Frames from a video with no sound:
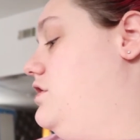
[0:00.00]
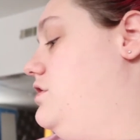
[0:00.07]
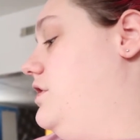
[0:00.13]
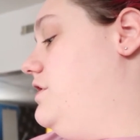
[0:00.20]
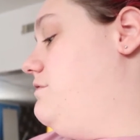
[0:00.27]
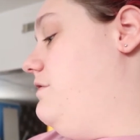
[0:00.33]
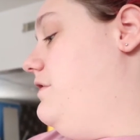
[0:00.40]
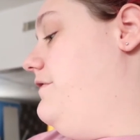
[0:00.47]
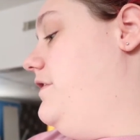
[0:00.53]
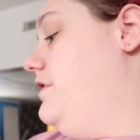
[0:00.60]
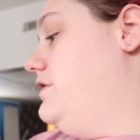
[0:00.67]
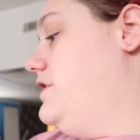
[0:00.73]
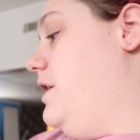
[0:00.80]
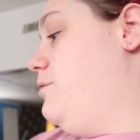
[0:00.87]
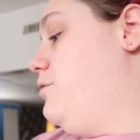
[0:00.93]
Trace
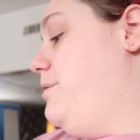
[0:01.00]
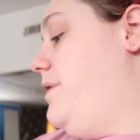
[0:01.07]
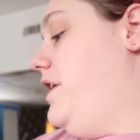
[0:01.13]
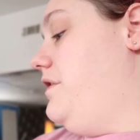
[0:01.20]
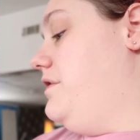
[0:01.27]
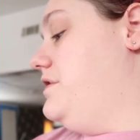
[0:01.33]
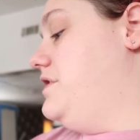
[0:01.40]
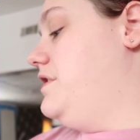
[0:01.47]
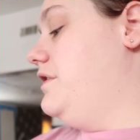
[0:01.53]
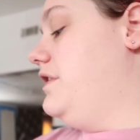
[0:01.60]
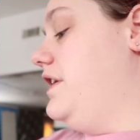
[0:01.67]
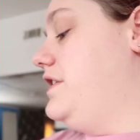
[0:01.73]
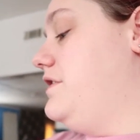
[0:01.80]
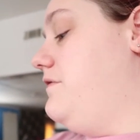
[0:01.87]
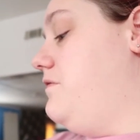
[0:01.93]
refill diaper pails
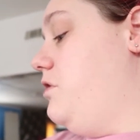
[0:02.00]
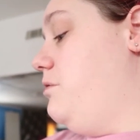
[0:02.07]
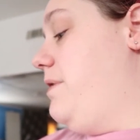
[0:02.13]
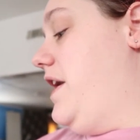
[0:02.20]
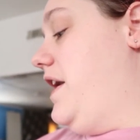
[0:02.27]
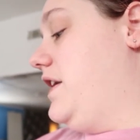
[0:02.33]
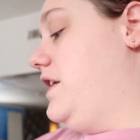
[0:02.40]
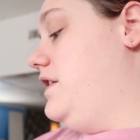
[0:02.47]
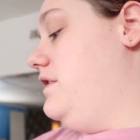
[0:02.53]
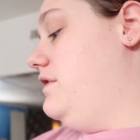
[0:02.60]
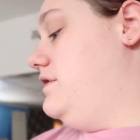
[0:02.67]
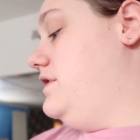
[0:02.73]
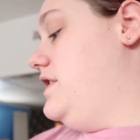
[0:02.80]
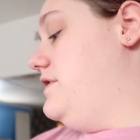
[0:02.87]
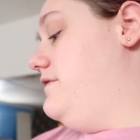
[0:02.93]
it's a four pack
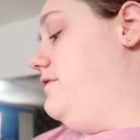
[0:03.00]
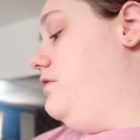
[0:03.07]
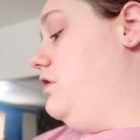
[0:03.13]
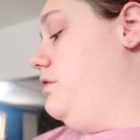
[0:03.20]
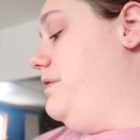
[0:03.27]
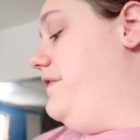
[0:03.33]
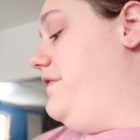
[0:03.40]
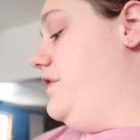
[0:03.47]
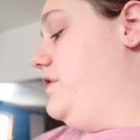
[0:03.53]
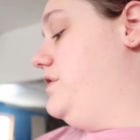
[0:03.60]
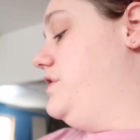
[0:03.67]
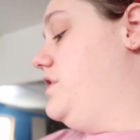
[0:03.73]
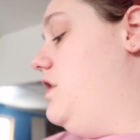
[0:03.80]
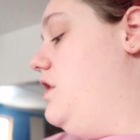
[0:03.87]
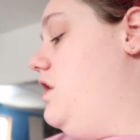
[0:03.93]
it says four
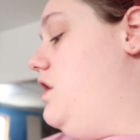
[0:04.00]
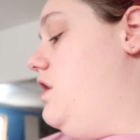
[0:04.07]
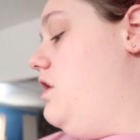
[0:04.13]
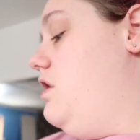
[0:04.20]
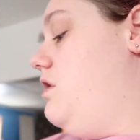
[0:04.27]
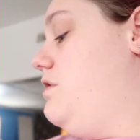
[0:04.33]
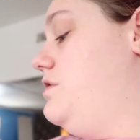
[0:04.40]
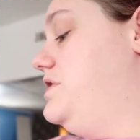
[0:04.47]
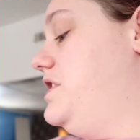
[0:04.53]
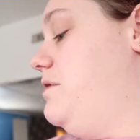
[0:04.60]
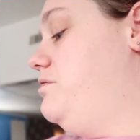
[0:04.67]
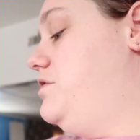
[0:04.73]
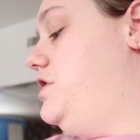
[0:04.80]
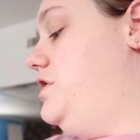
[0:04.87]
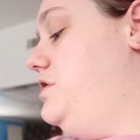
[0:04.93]
refills holds
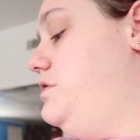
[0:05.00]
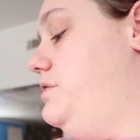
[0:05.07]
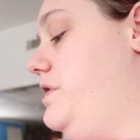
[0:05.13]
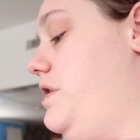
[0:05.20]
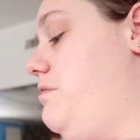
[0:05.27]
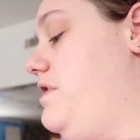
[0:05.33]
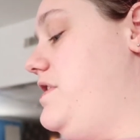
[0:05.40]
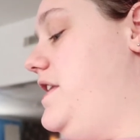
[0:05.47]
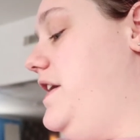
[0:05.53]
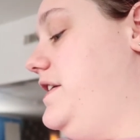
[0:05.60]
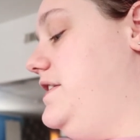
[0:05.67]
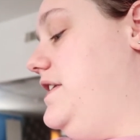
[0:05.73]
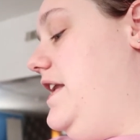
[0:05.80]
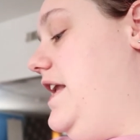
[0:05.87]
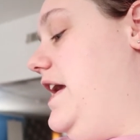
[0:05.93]
up to
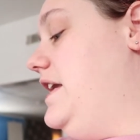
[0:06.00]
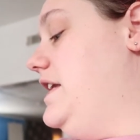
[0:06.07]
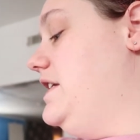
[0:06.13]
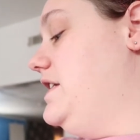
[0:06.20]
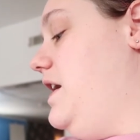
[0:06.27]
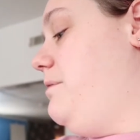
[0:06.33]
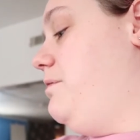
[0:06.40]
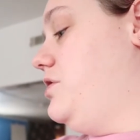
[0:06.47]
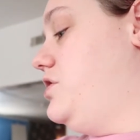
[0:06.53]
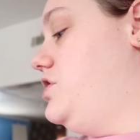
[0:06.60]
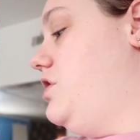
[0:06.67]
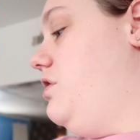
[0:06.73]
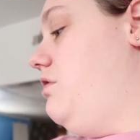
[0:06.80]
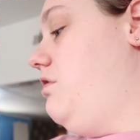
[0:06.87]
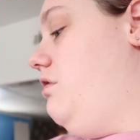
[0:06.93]
1,080
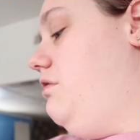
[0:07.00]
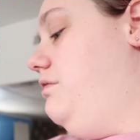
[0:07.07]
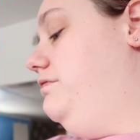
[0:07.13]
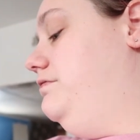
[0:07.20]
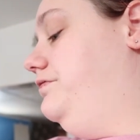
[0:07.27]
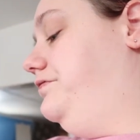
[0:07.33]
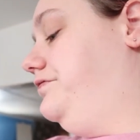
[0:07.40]
diapers total